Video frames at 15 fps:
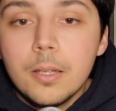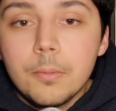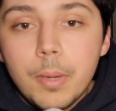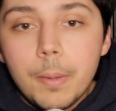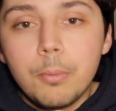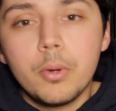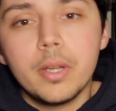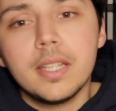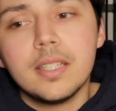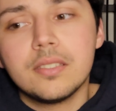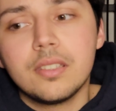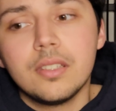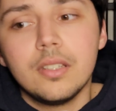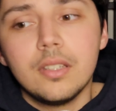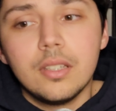my point
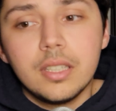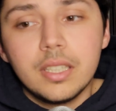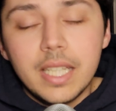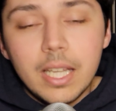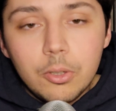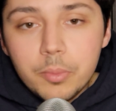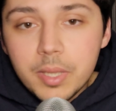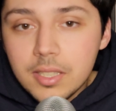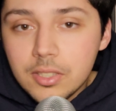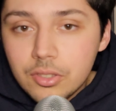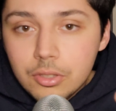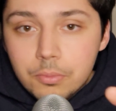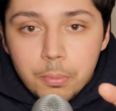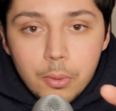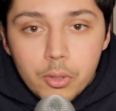is, Gettleman
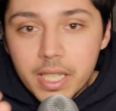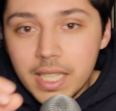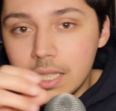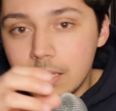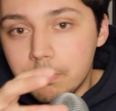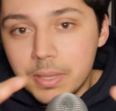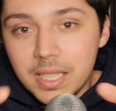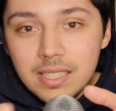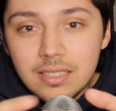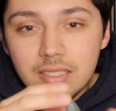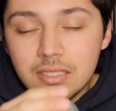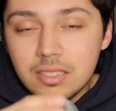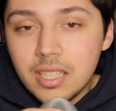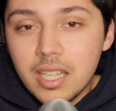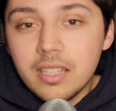is putting
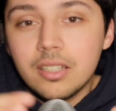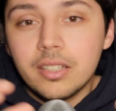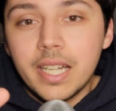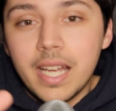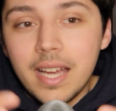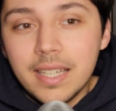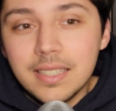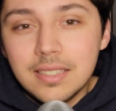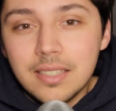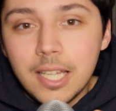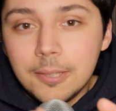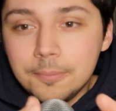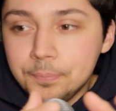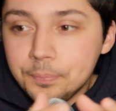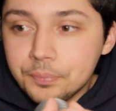pieces together, guys
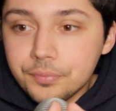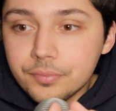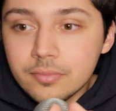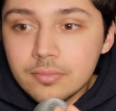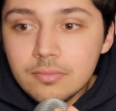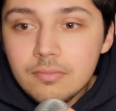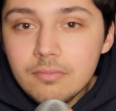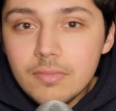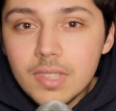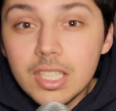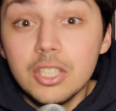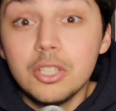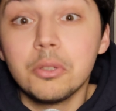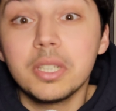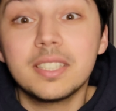that
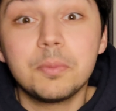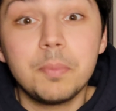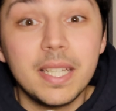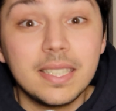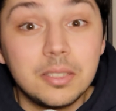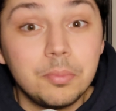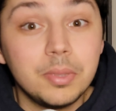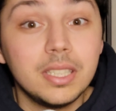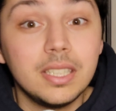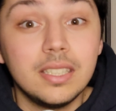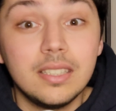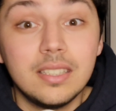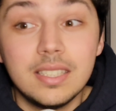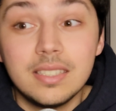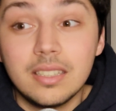you don't expect to
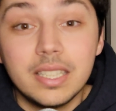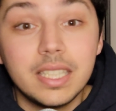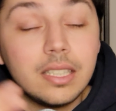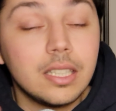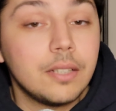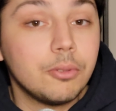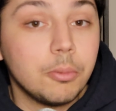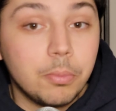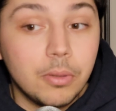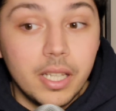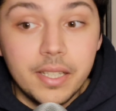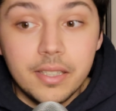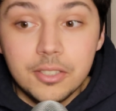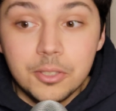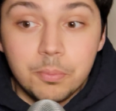be these elite level
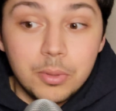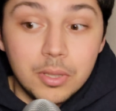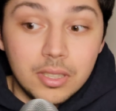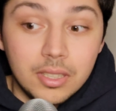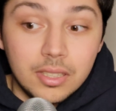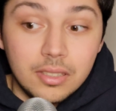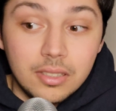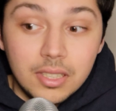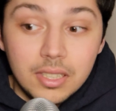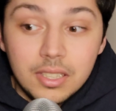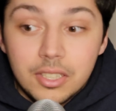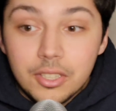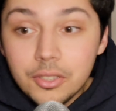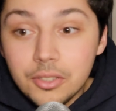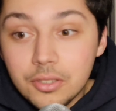players, but
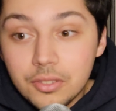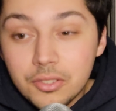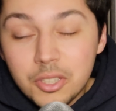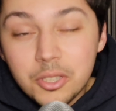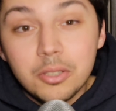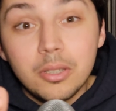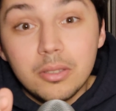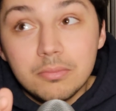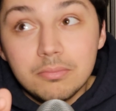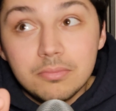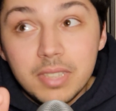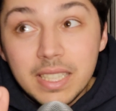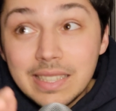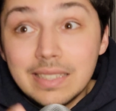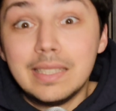they're
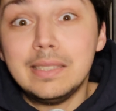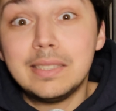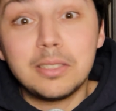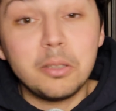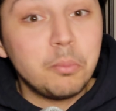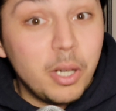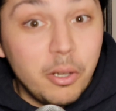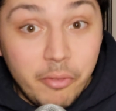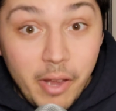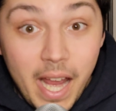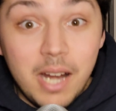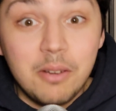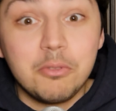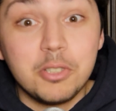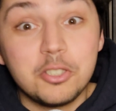at least above
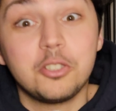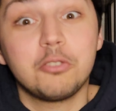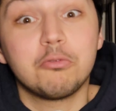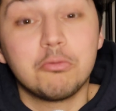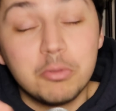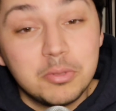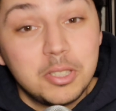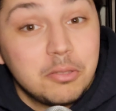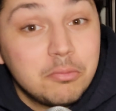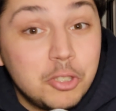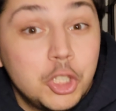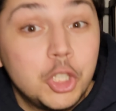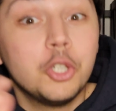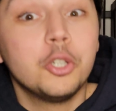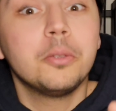average. They're
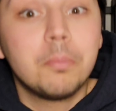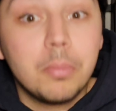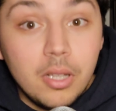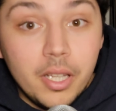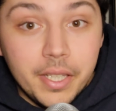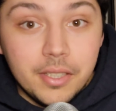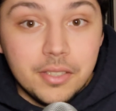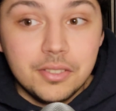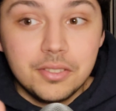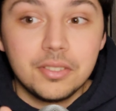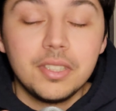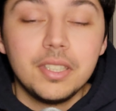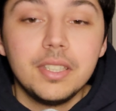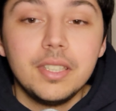good players.